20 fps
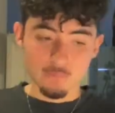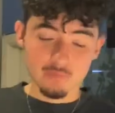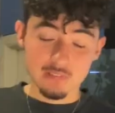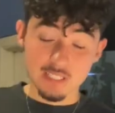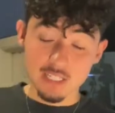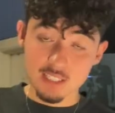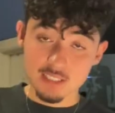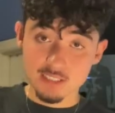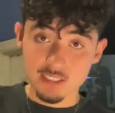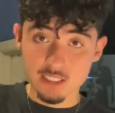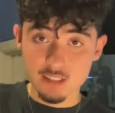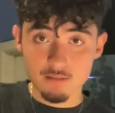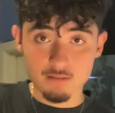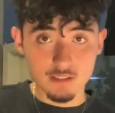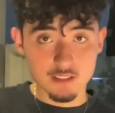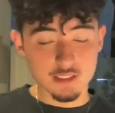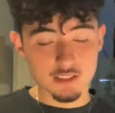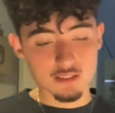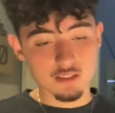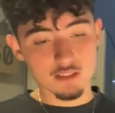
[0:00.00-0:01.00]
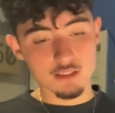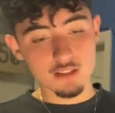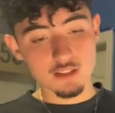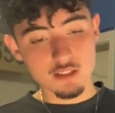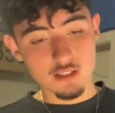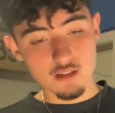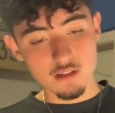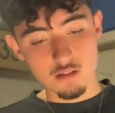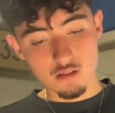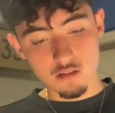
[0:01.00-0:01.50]
Last day I went to
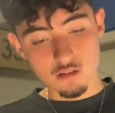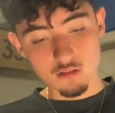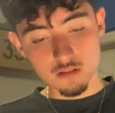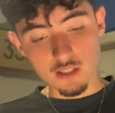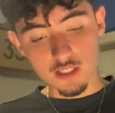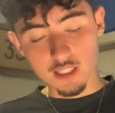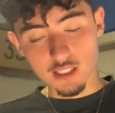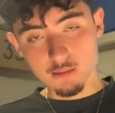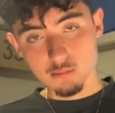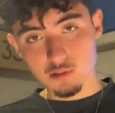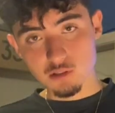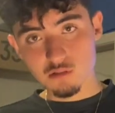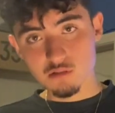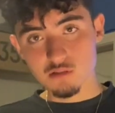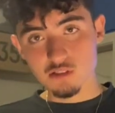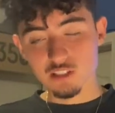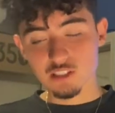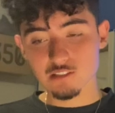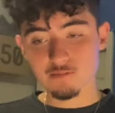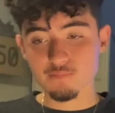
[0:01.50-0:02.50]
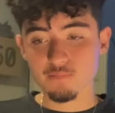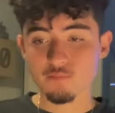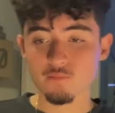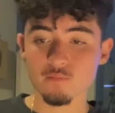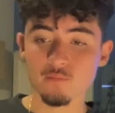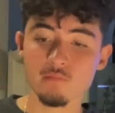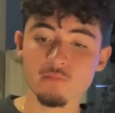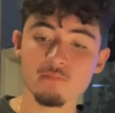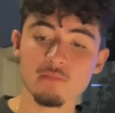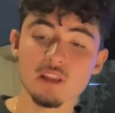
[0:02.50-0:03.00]
all the hype stores,
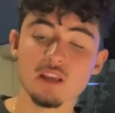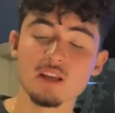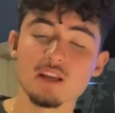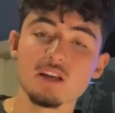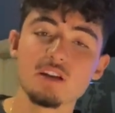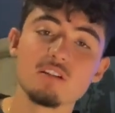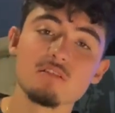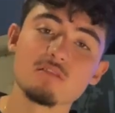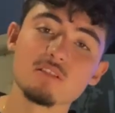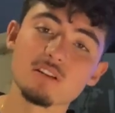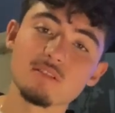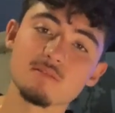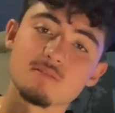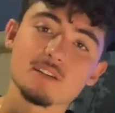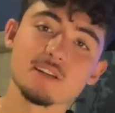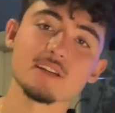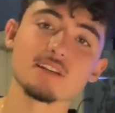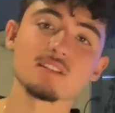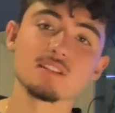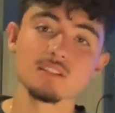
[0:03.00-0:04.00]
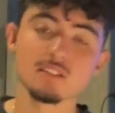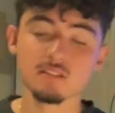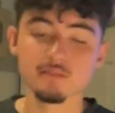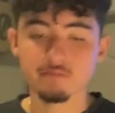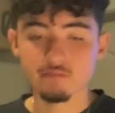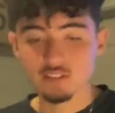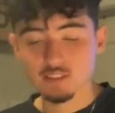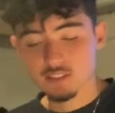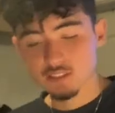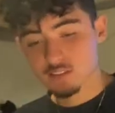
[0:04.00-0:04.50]
went to Flight Club,
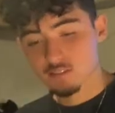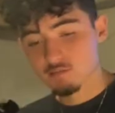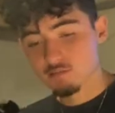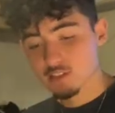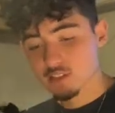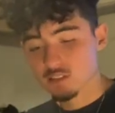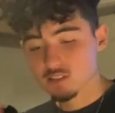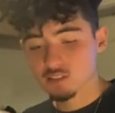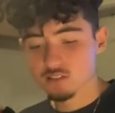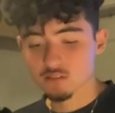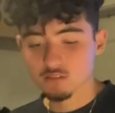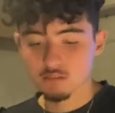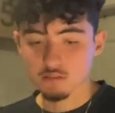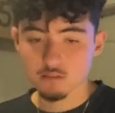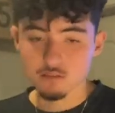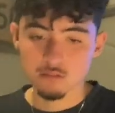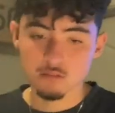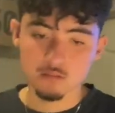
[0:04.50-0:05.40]
went to Round 2